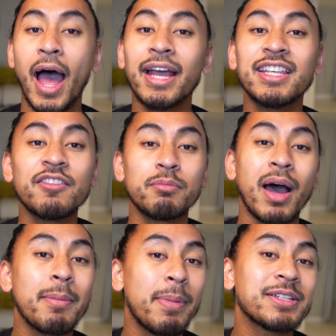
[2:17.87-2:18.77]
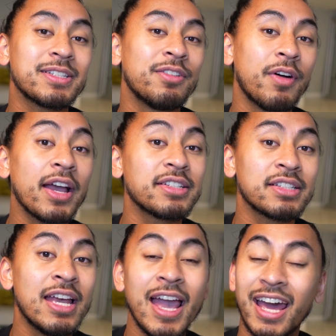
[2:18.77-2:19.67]
I give my best
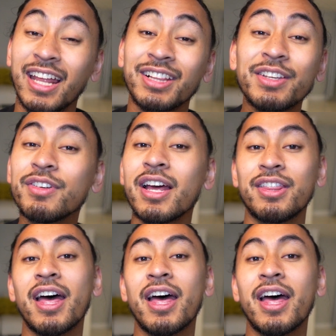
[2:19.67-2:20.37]
advice and I leave it at